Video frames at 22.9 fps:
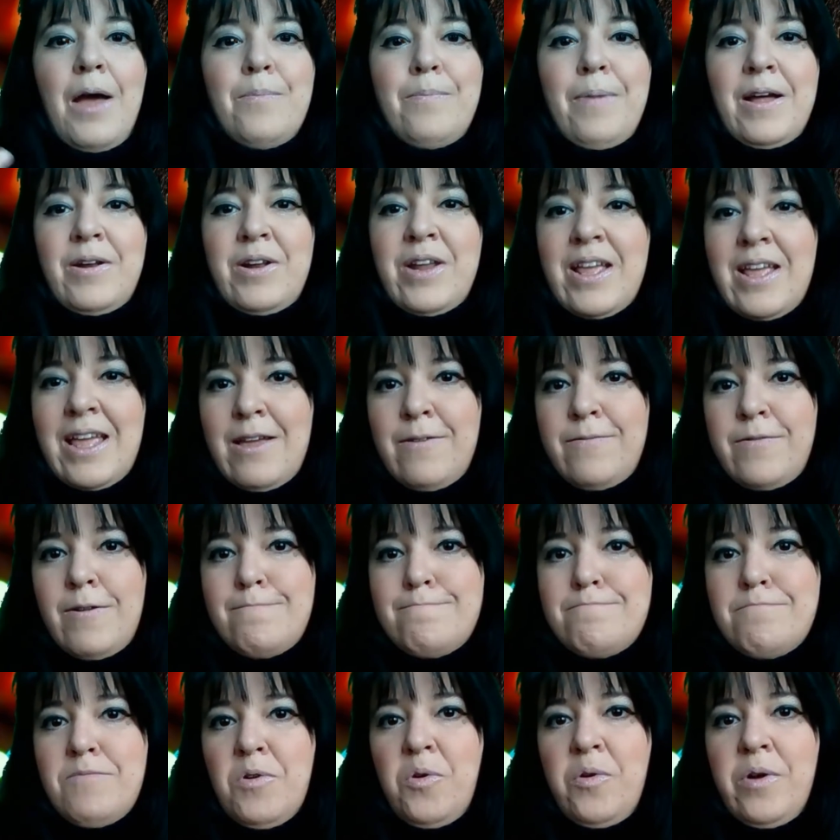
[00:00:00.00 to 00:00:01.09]
but even
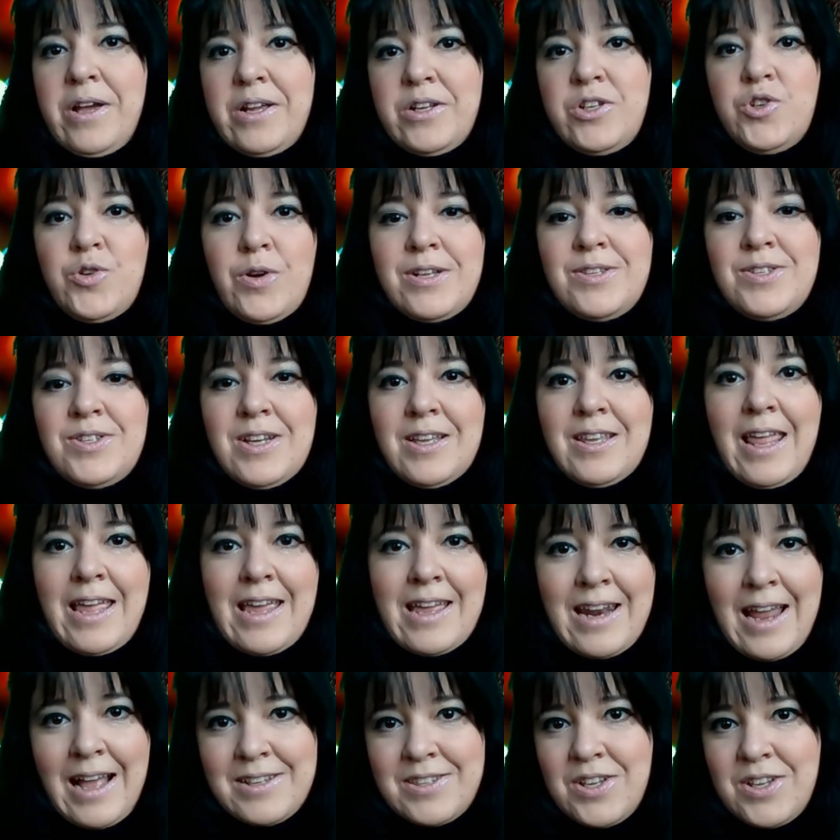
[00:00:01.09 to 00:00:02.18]
more interestingly,
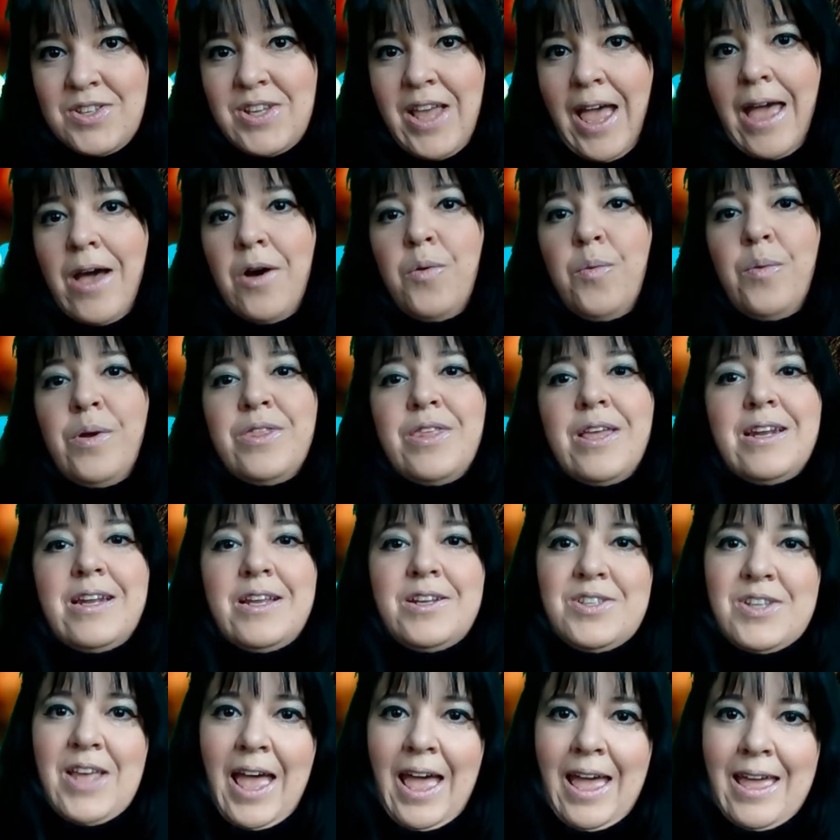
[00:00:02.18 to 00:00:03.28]
it has a tale within a
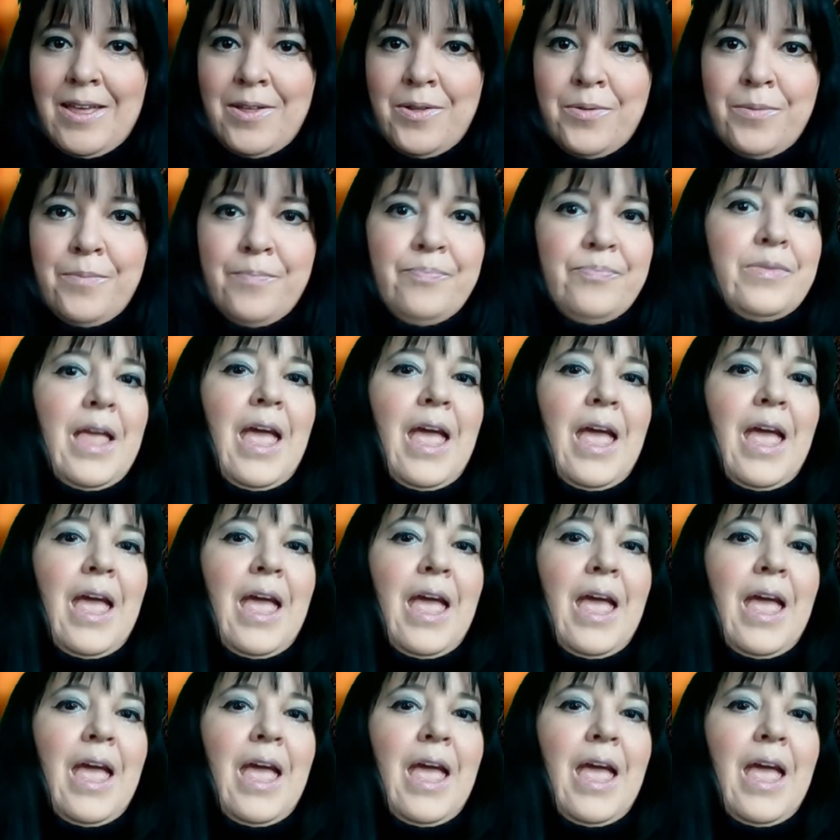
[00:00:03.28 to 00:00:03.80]
tale.